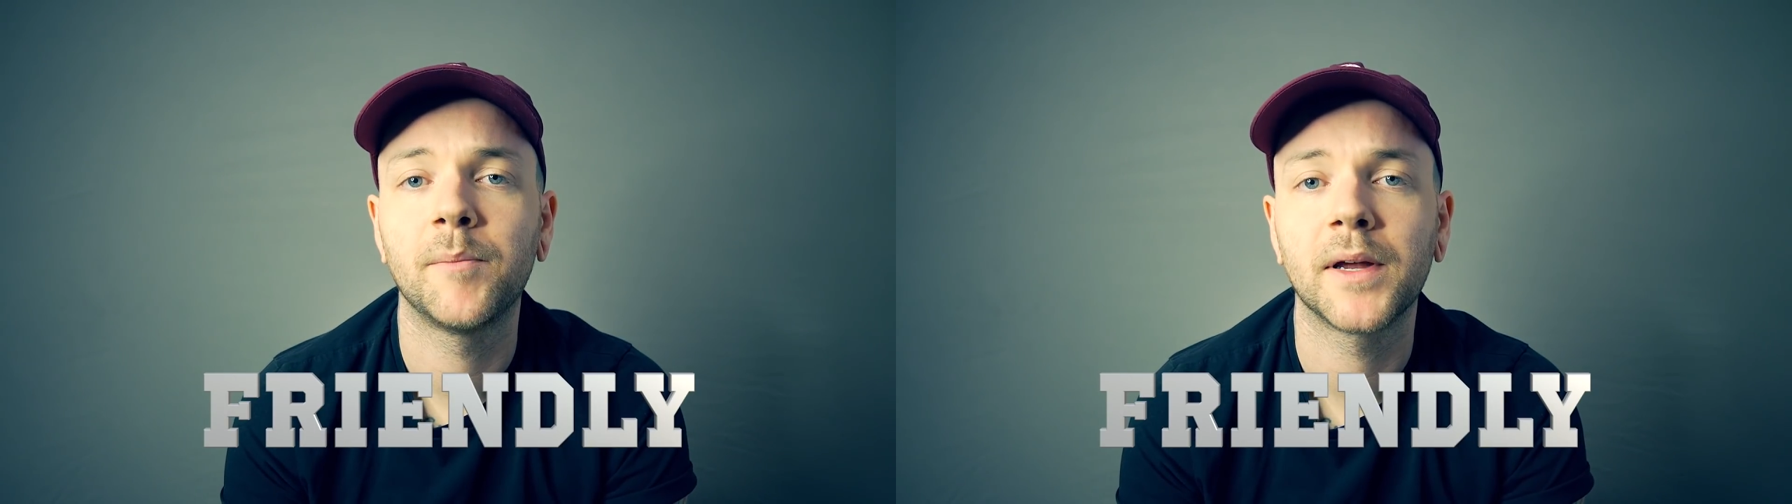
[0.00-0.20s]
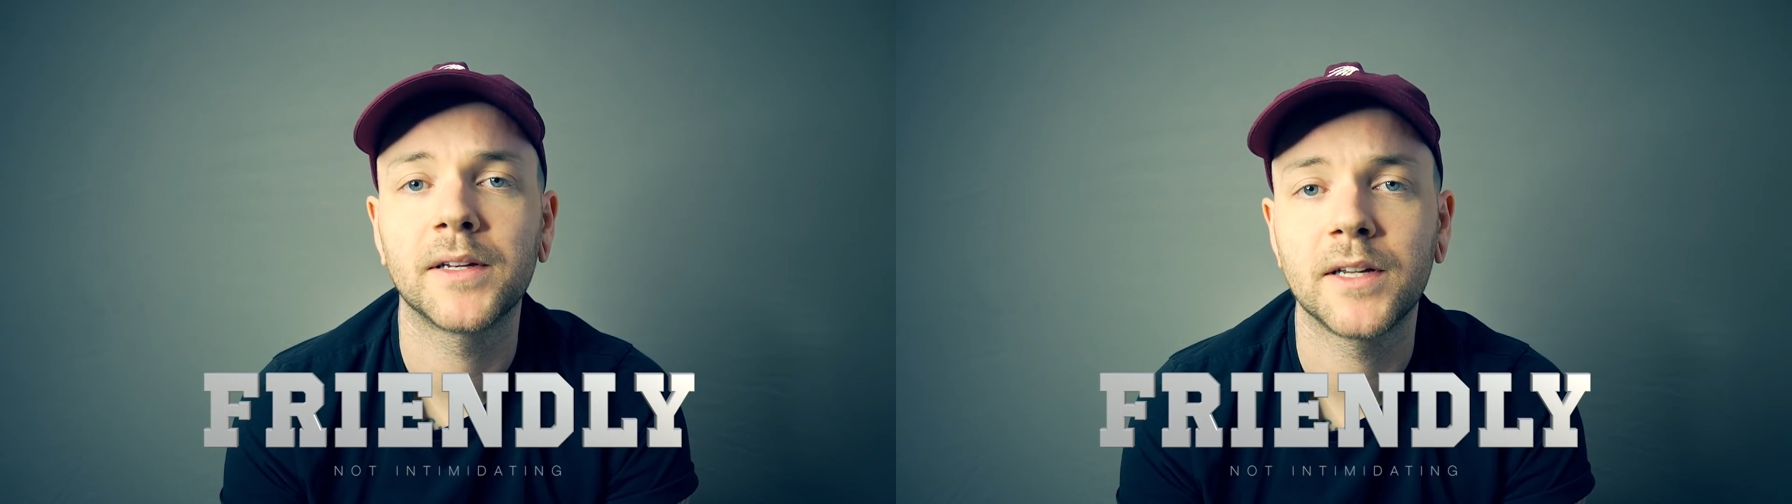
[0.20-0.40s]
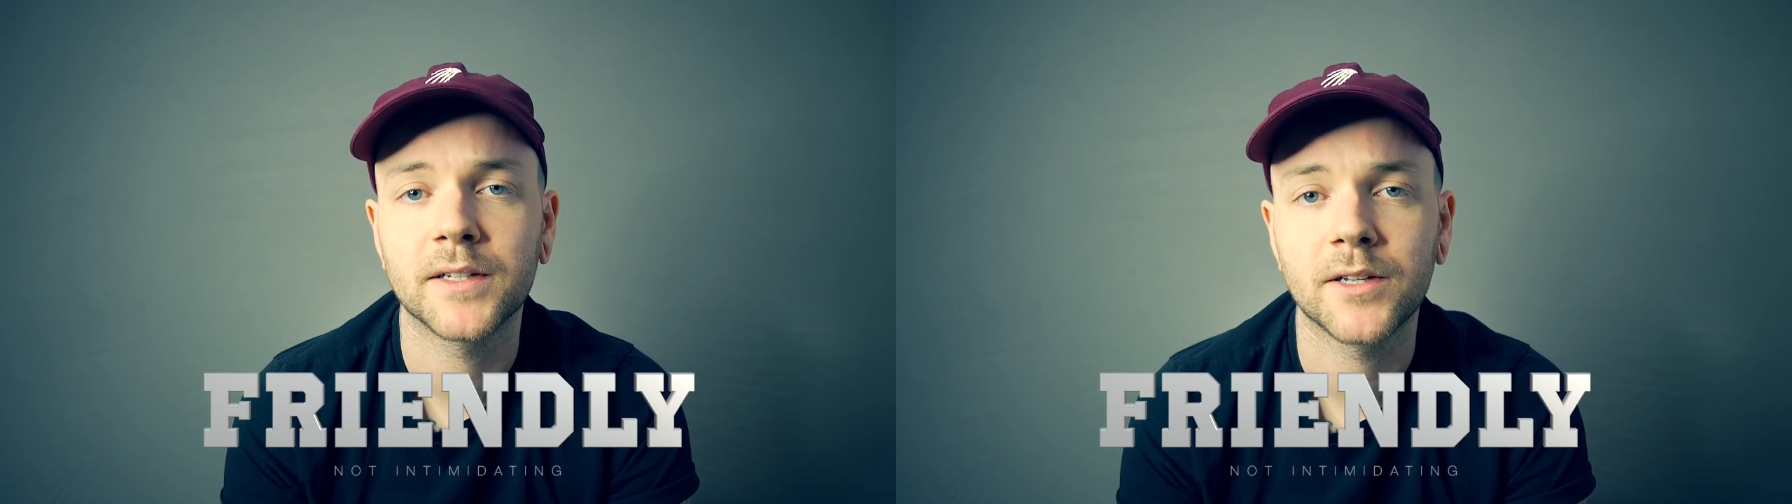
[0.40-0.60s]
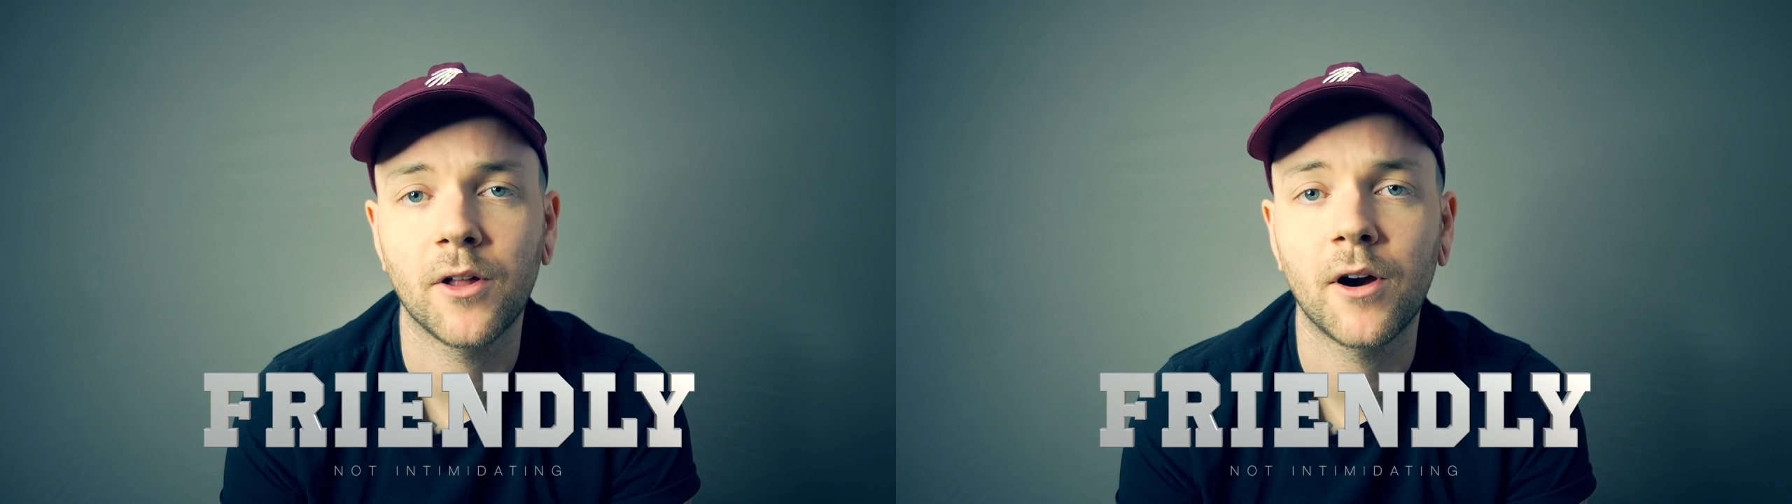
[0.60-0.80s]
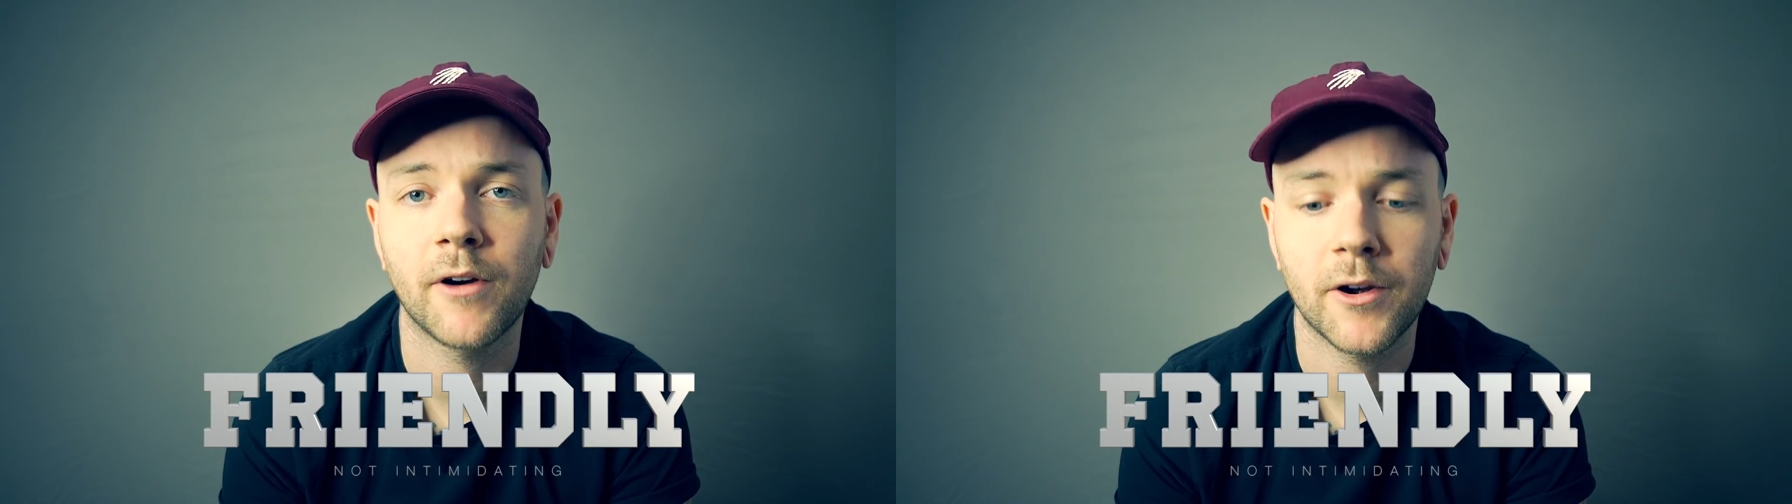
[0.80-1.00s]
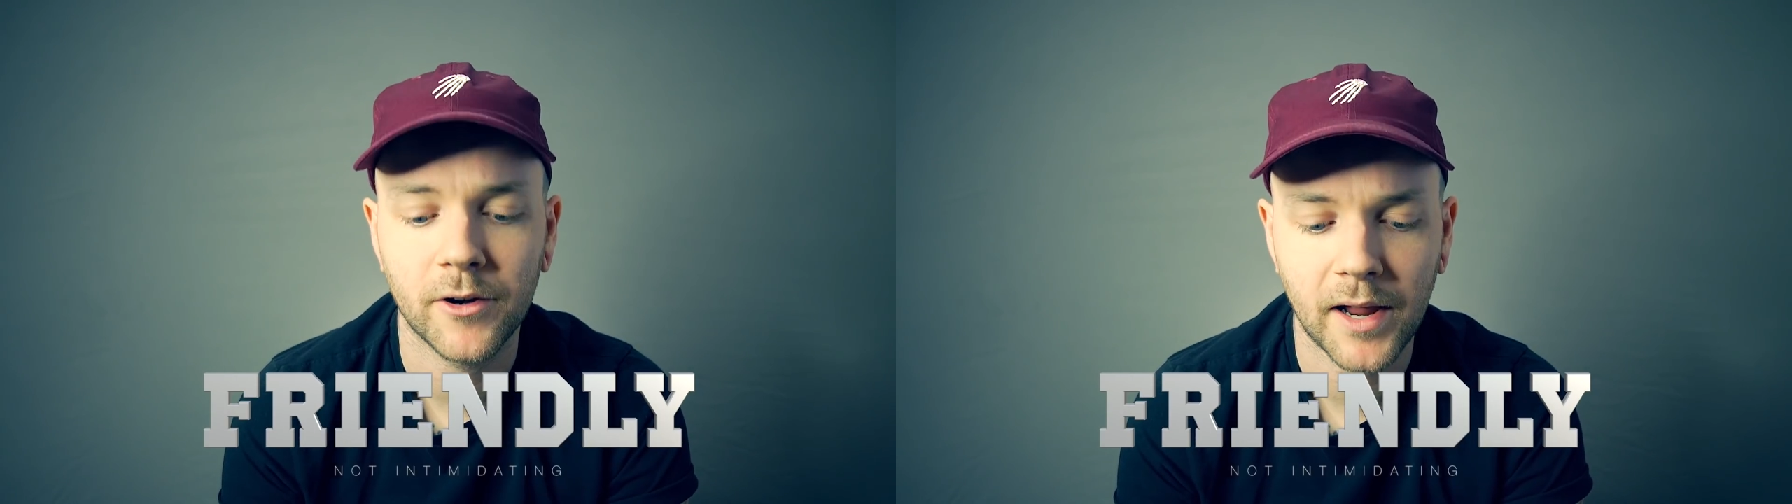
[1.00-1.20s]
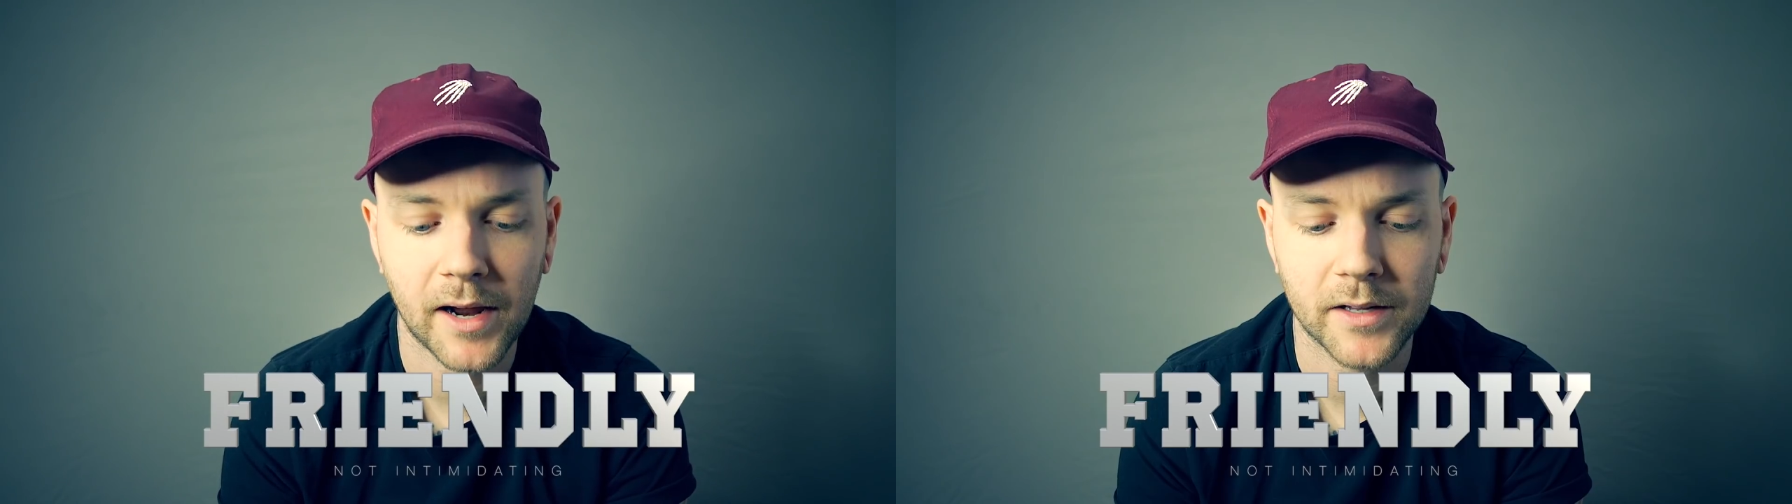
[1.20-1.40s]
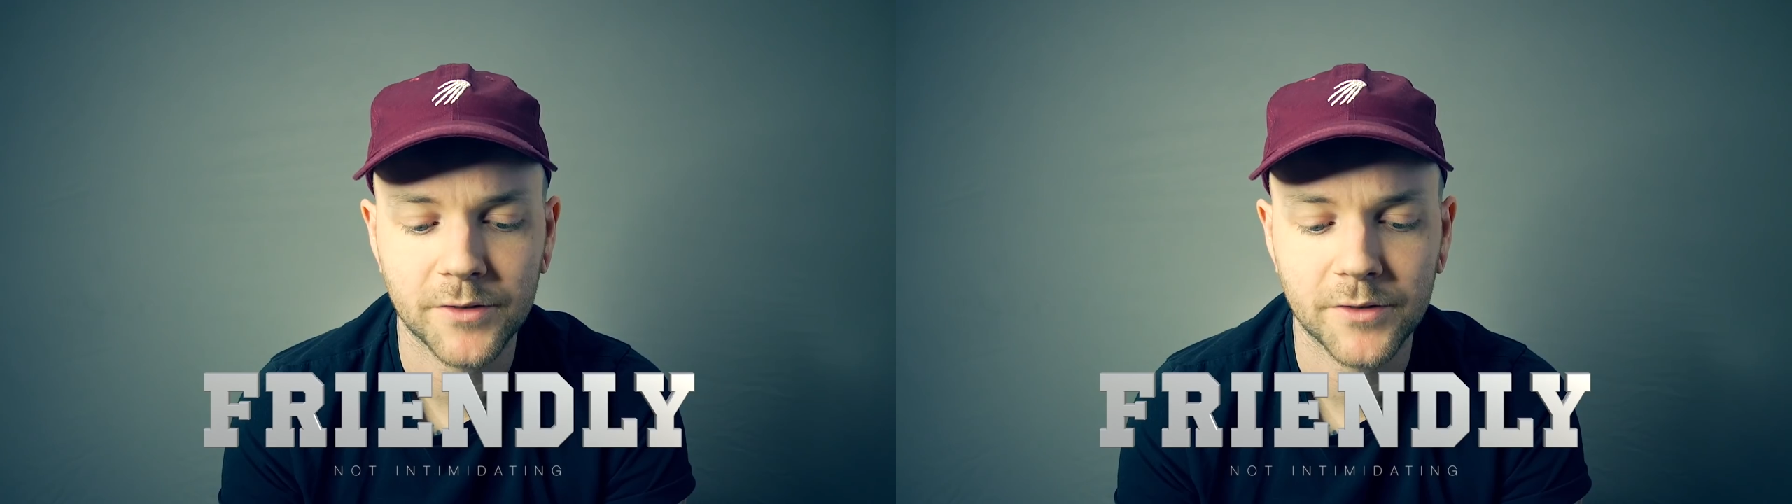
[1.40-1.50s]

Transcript: big DSLR around your neck,